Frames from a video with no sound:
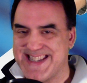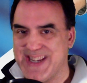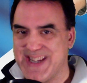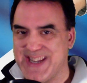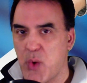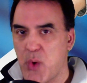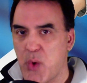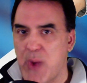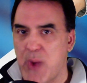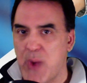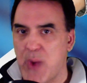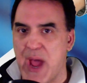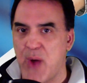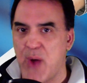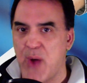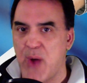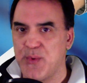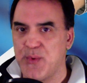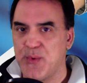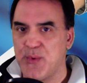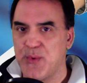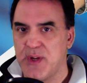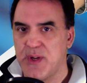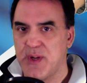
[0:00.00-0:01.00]

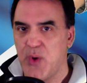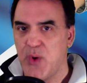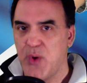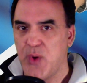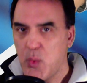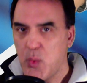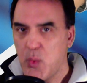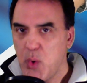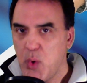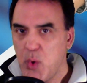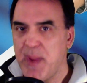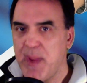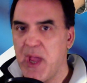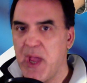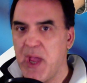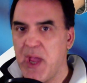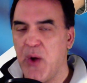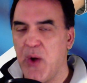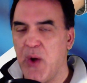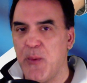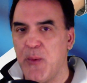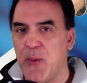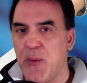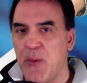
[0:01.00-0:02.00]
around
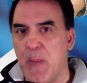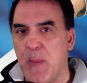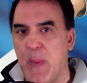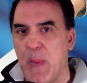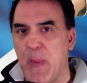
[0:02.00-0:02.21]
Rubio.